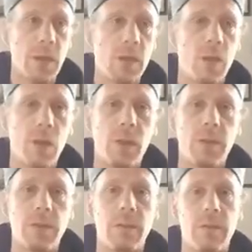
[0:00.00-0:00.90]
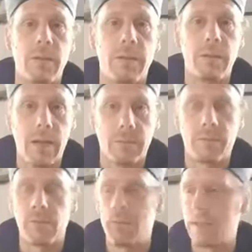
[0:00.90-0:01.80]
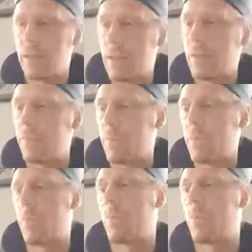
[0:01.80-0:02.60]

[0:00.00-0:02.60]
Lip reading: learn the depths, the deep